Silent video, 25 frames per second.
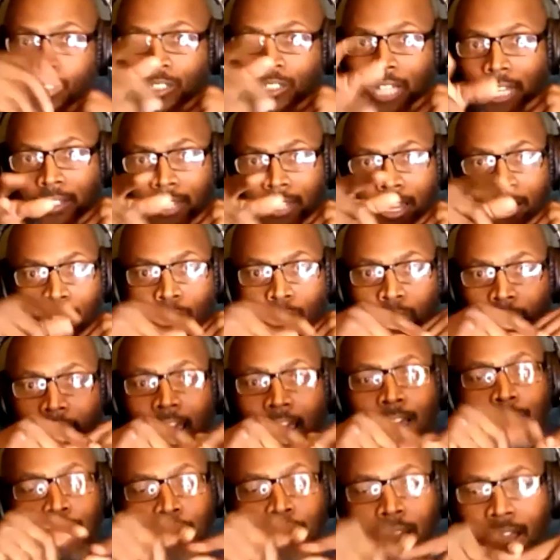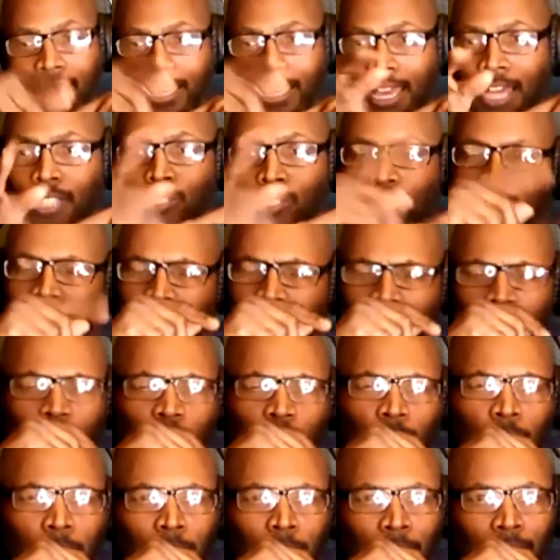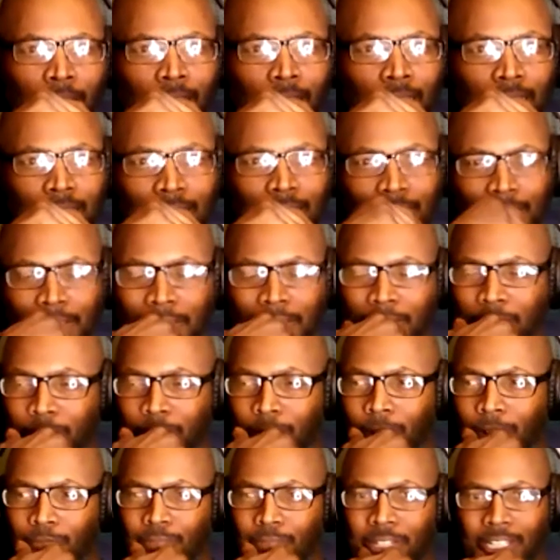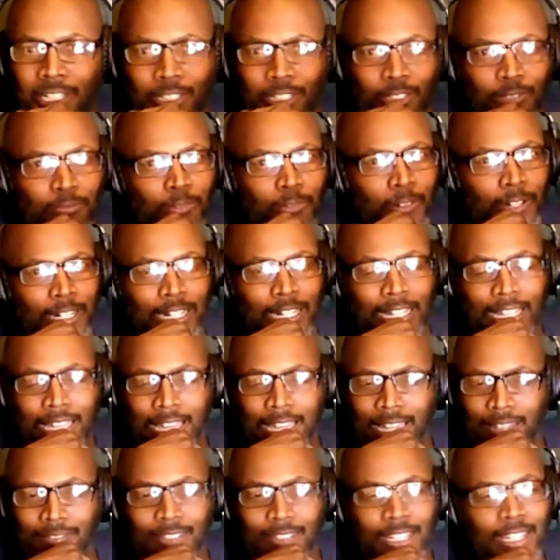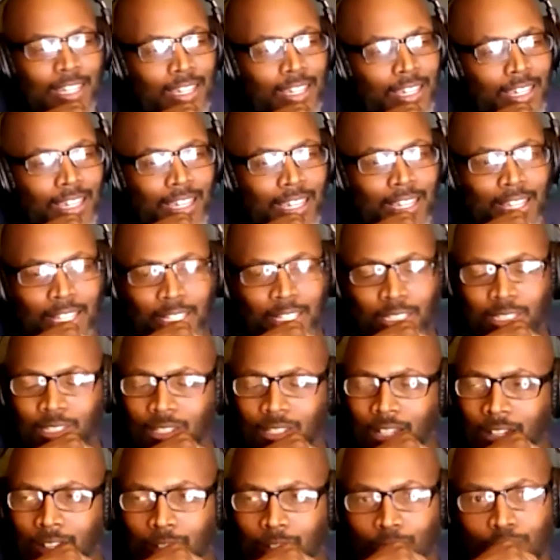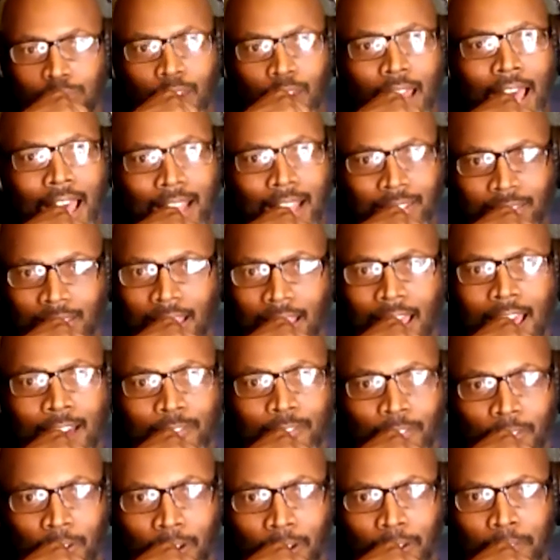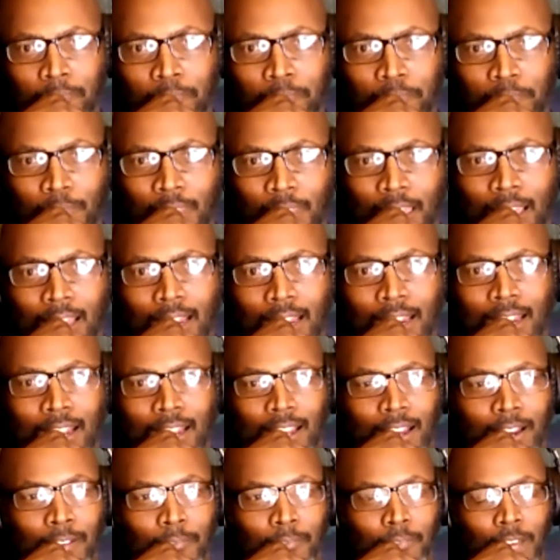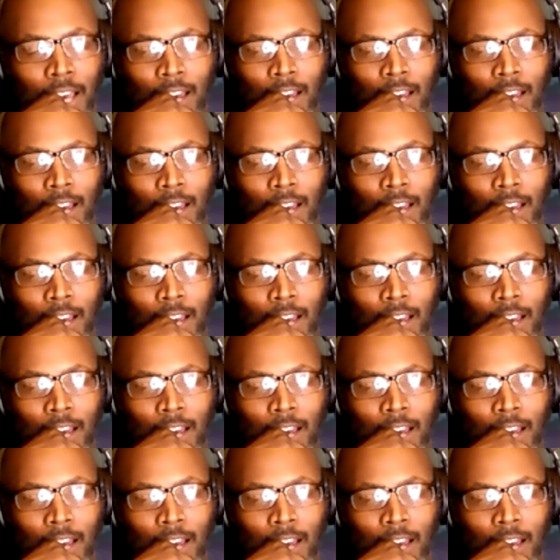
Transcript: for those out there who have podcasts, reach out to him, man. You won't be disappointed. He is a blast to have on. And